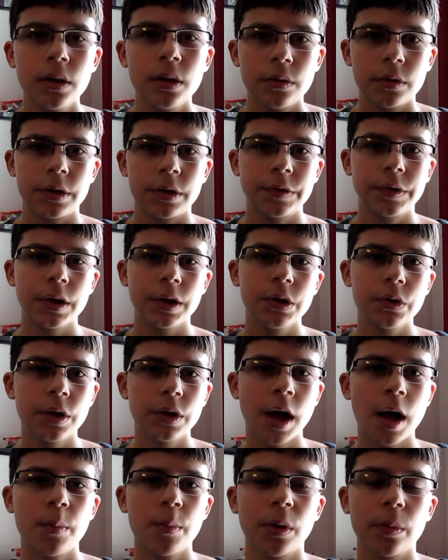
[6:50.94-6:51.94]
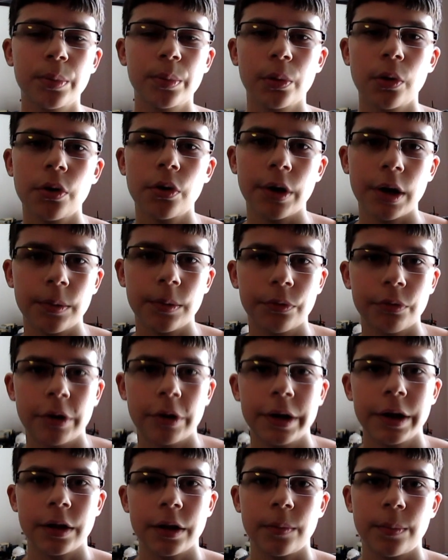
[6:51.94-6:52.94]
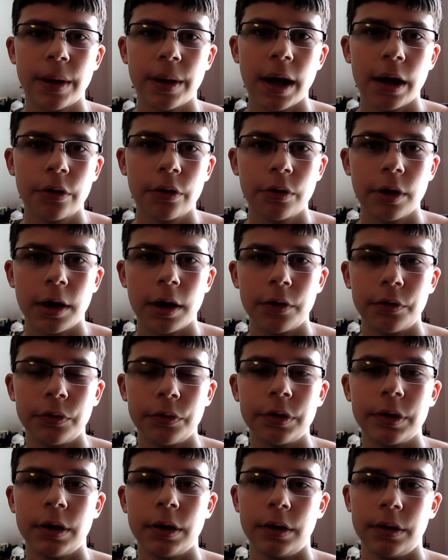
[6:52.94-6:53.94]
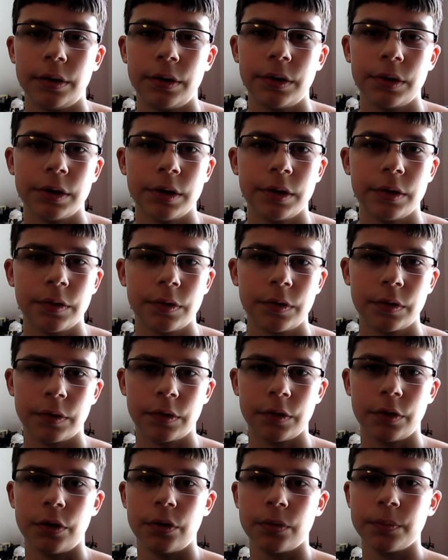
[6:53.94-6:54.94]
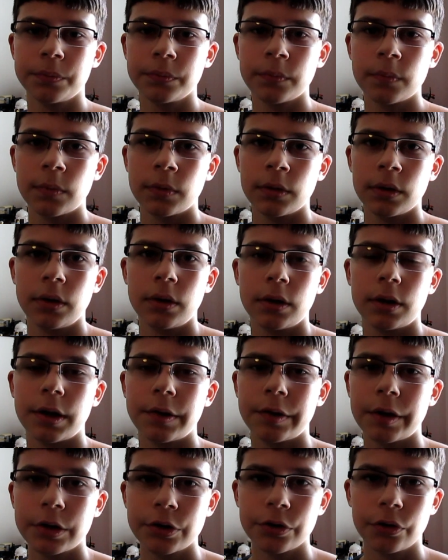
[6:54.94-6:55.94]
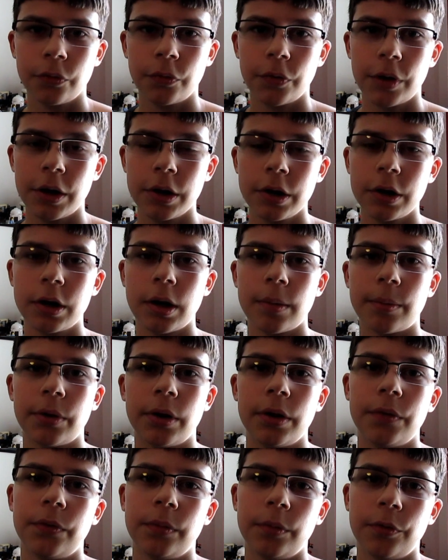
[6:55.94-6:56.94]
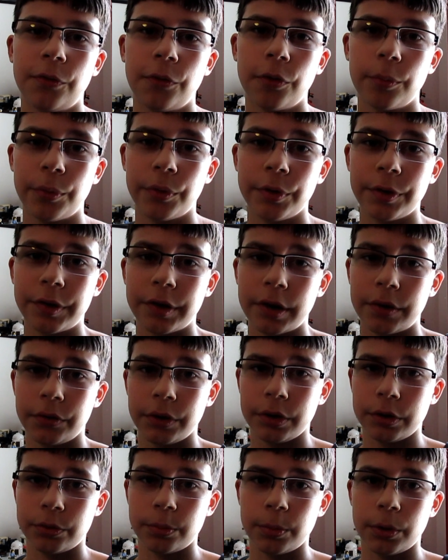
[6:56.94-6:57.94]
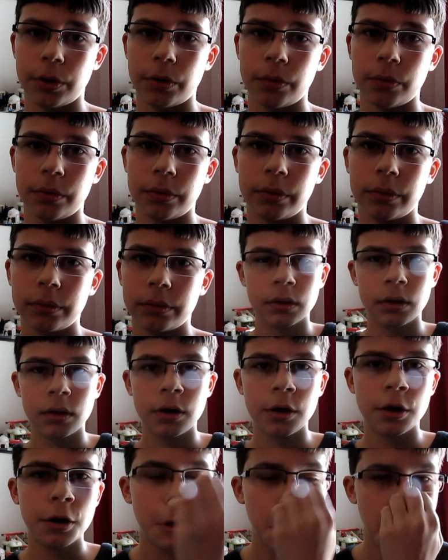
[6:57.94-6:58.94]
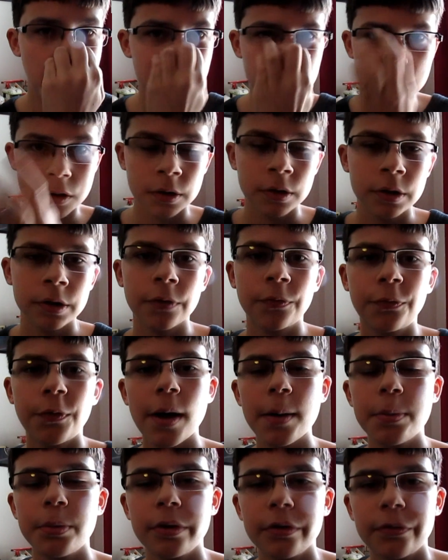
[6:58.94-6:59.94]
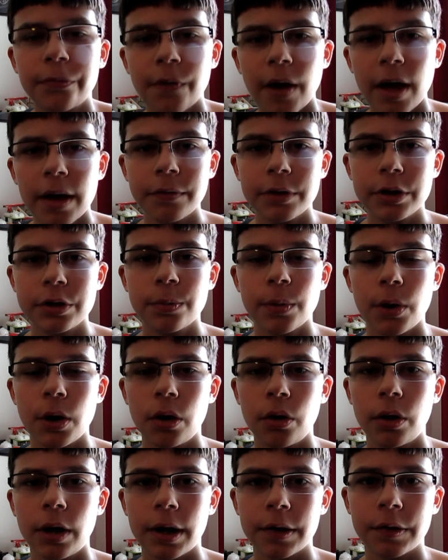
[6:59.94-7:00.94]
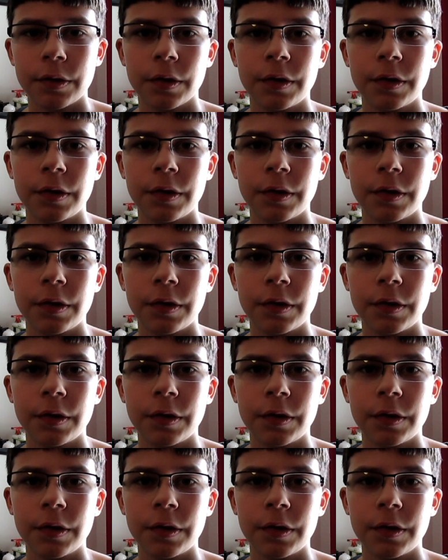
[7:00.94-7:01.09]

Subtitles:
because then you can have more programs running in the background and things. So that's actually a very good upgrade from the 4.7 inch model. The 5.5 inch model has the